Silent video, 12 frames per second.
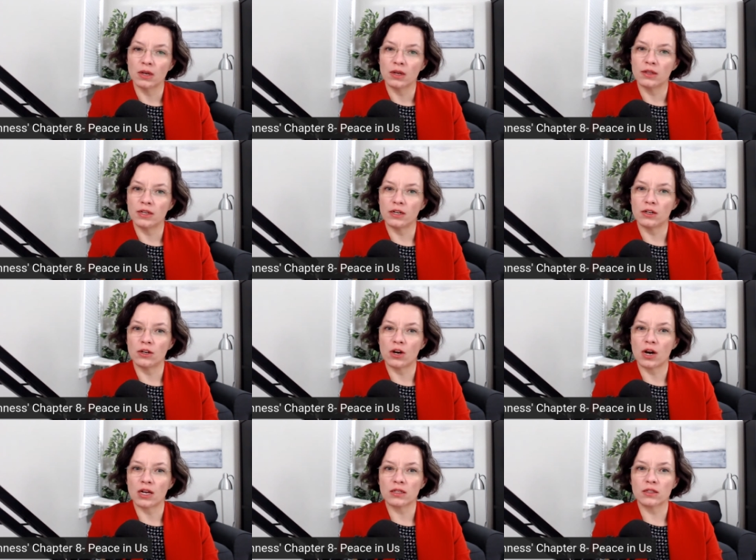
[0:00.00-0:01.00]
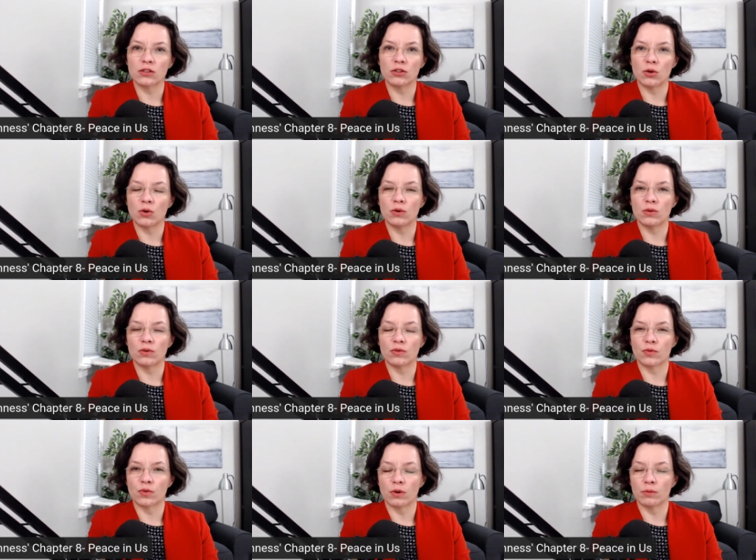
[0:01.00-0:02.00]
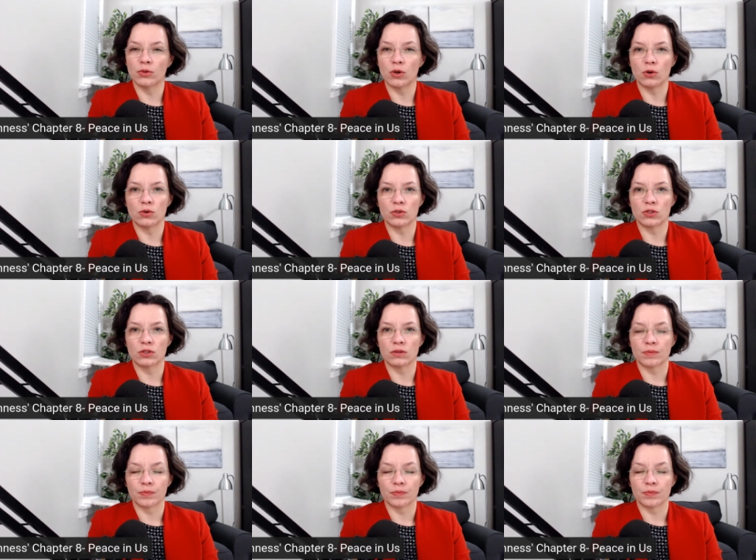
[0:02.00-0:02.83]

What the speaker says: They're not though from those